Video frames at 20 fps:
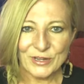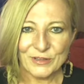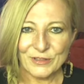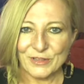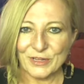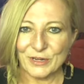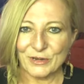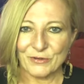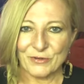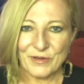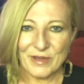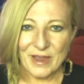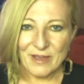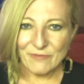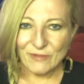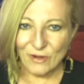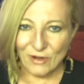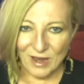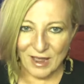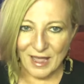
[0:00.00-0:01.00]
they're
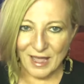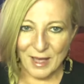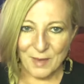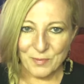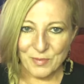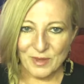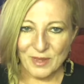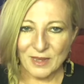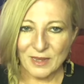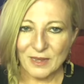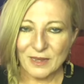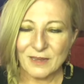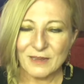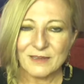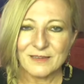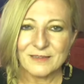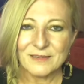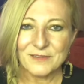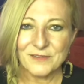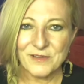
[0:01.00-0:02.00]
never happy,
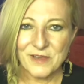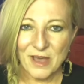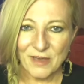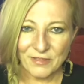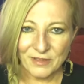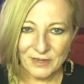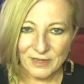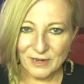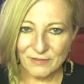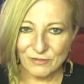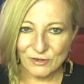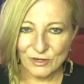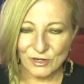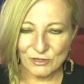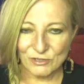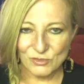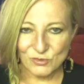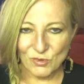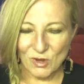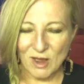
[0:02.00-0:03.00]
nothing ever
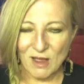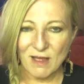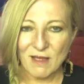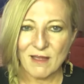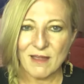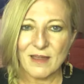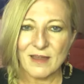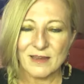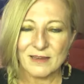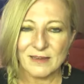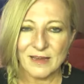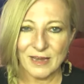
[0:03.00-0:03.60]
goes right,